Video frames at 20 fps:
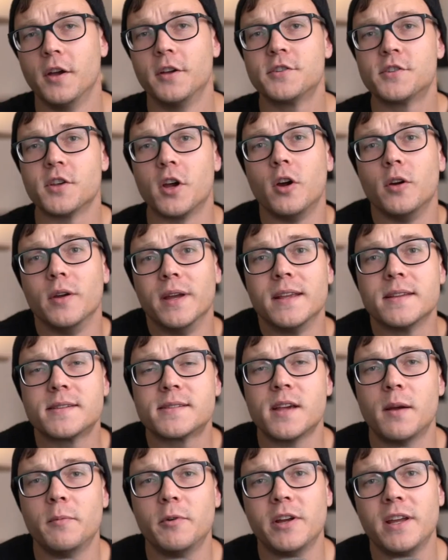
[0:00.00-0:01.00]
So in
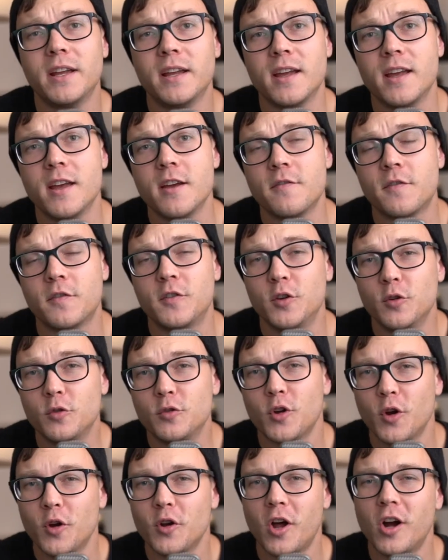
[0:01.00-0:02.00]
summary, if you
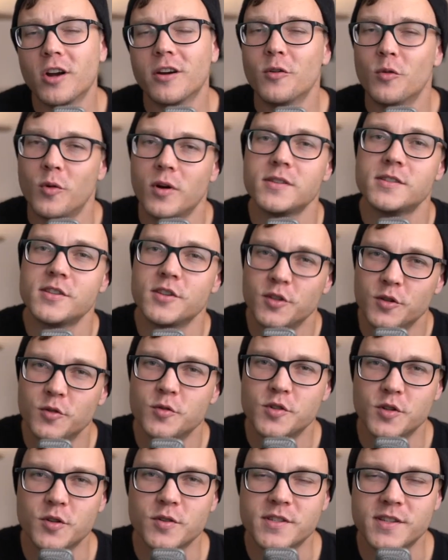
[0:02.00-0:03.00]
no longer want to use
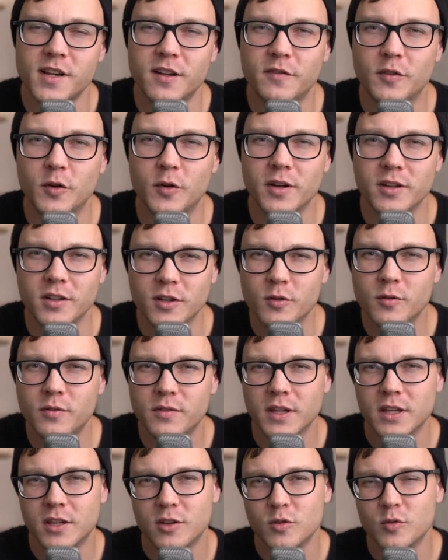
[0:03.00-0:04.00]
your cell phone and you
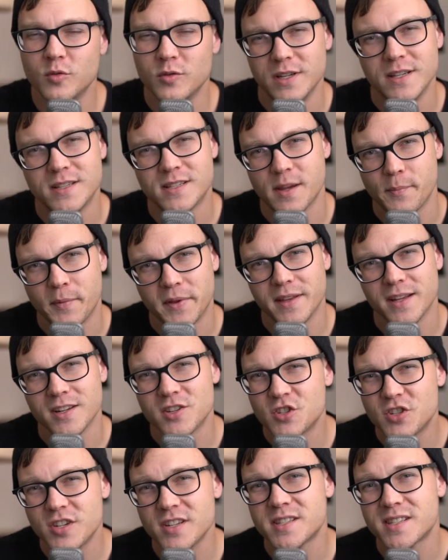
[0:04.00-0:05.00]
think you need something that's
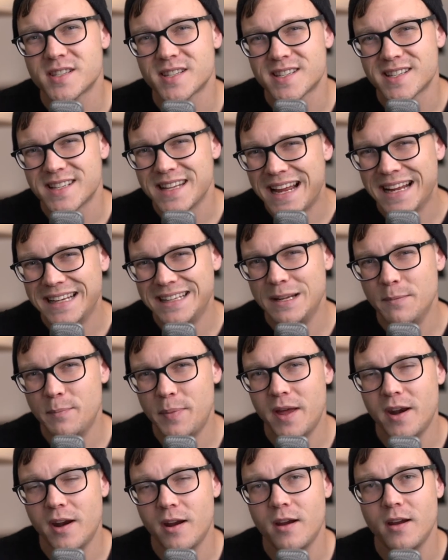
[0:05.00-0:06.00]
just slightly
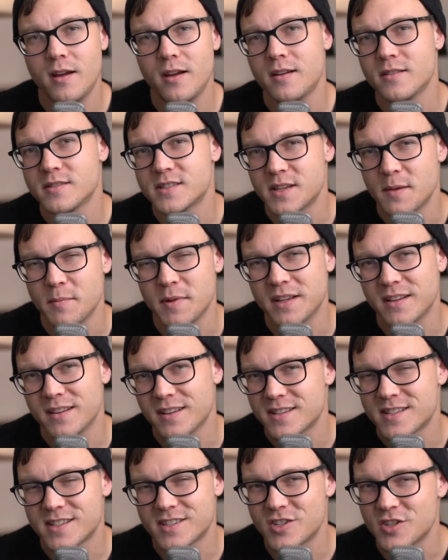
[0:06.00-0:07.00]
better, something
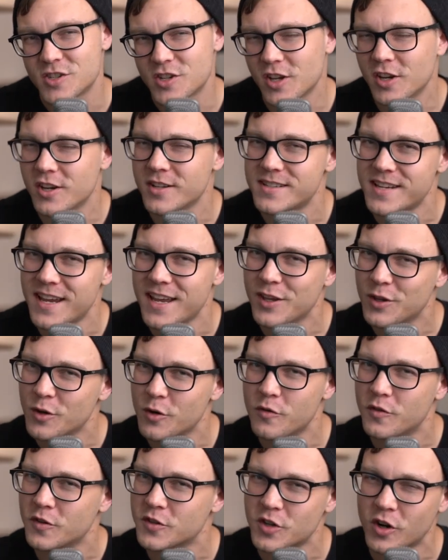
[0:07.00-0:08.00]
that's just going to take your
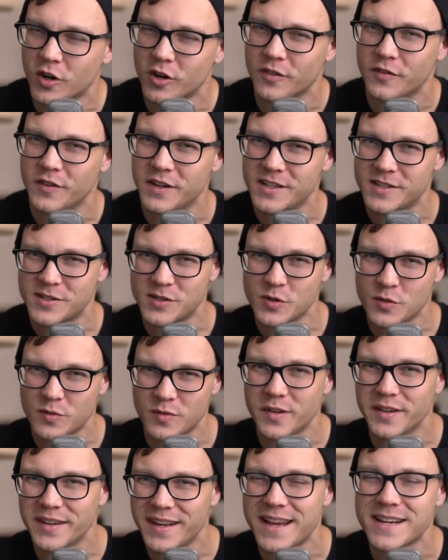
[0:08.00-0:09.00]
photography to the
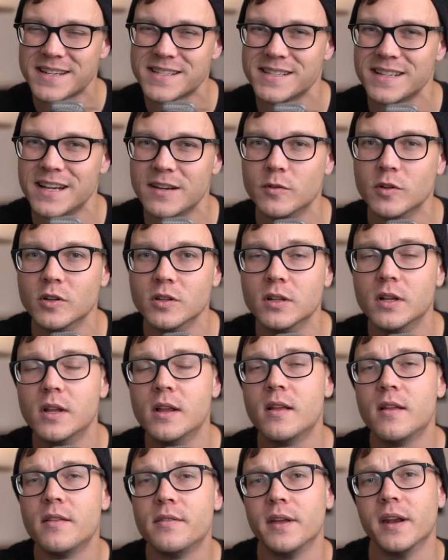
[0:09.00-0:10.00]
next level,
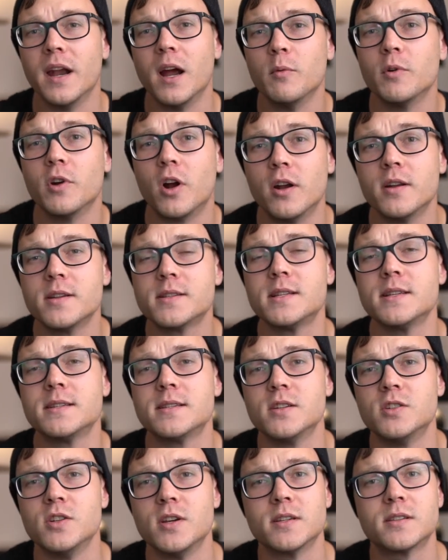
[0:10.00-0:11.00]
then I would honestly
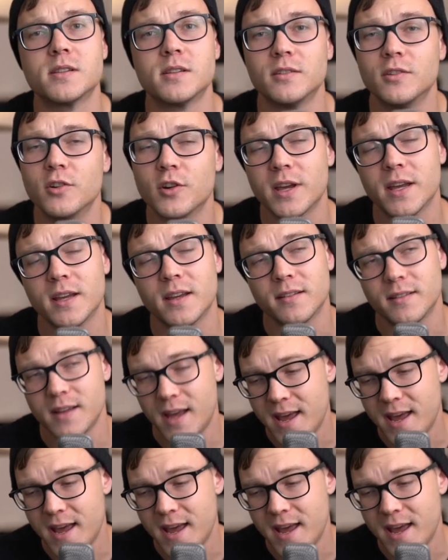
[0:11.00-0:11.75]
suggest looking